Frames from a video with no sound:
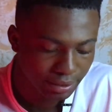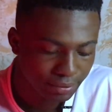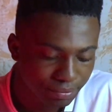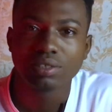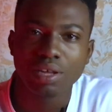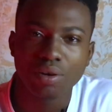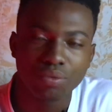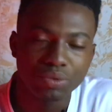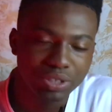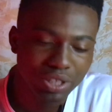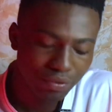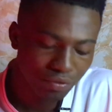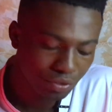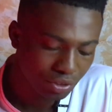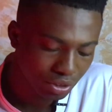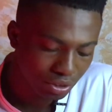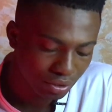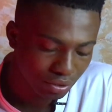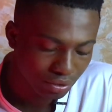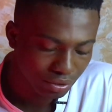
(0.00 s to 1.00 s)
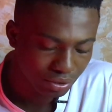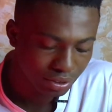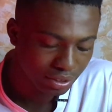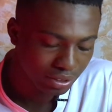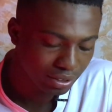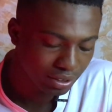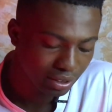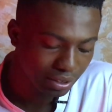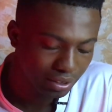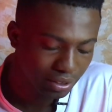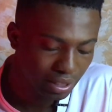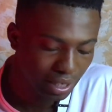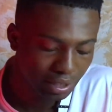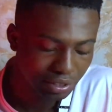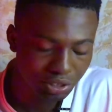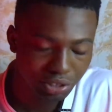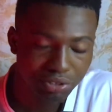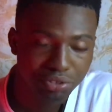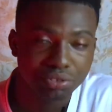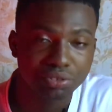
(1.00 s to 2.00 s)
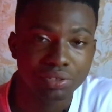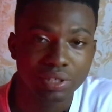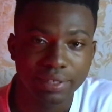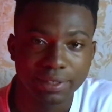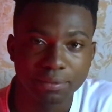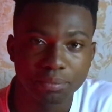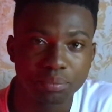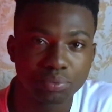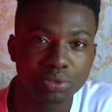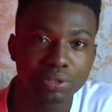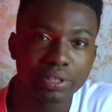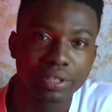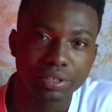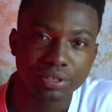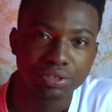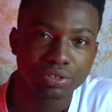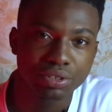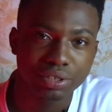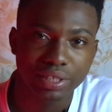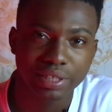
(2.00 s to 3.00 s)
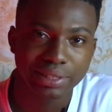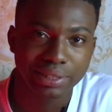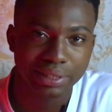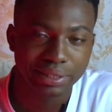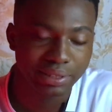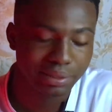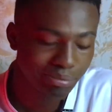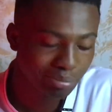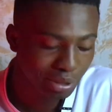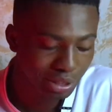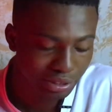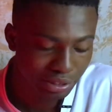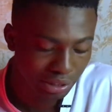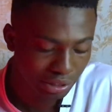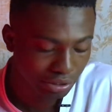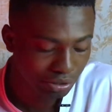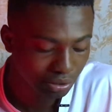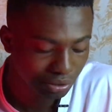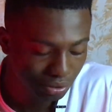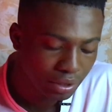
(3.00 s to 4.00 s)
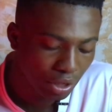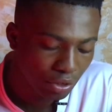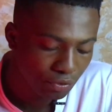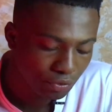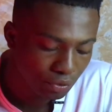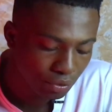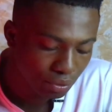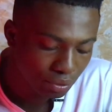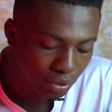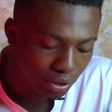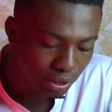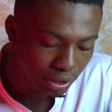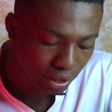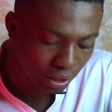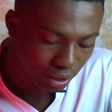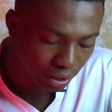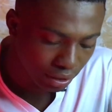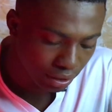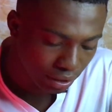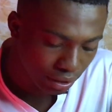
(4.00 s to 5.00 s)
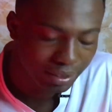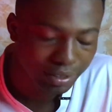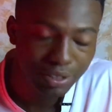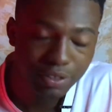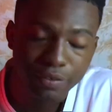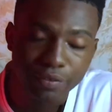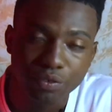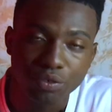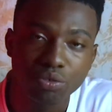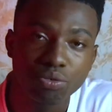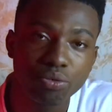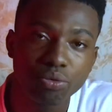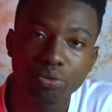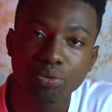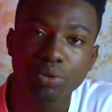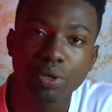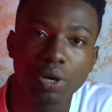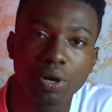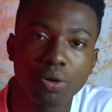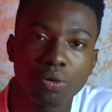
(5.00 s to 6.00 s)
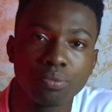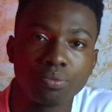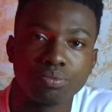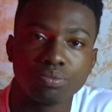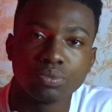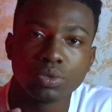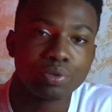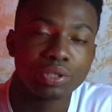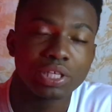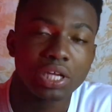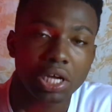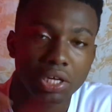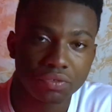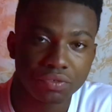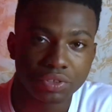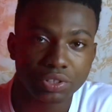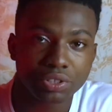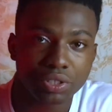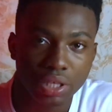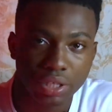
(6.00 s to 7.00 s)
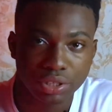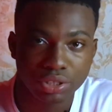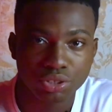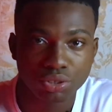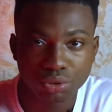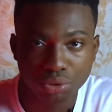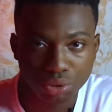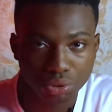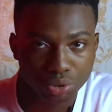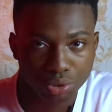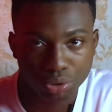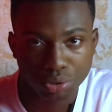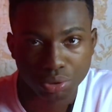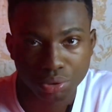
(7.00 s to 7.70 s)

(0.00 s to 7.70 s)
Now, once I've already noticed it, I try to like put things together in price action. Now, if you look here, if you know break and retest structure,